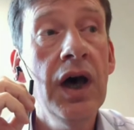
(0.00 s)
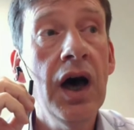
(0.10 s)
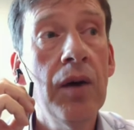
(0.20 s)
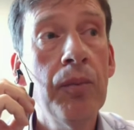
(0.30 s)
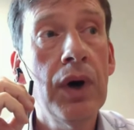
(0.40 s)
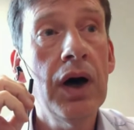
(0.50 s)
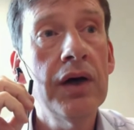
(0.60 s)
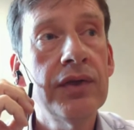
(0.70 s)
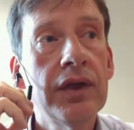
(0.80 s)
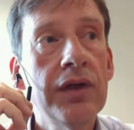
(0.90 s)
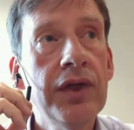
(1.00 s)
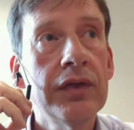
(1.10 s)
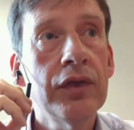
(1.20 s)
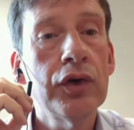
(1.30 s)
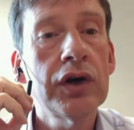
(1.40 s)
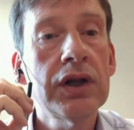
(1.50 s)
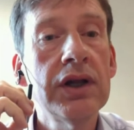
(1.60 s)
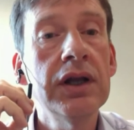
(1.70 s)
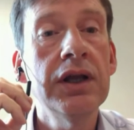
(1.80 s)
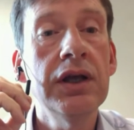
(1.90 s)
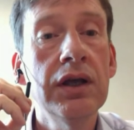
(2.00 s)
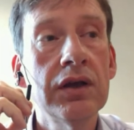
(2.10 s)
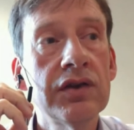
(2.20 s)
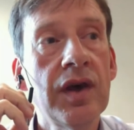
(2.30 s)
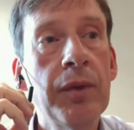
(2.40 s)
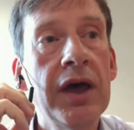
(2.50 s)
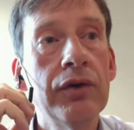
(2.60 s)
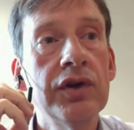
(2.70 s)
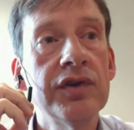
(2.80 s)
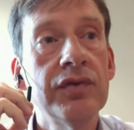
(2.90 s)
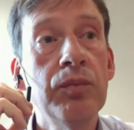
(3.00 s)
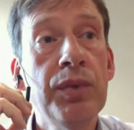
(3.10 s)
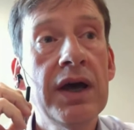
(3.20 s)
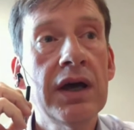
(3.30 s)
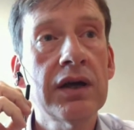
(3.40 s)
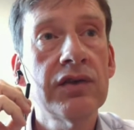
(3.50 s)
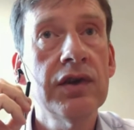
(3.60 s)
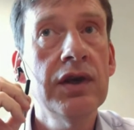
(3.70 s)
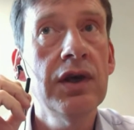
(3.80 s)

I think there are clearly some areas of impact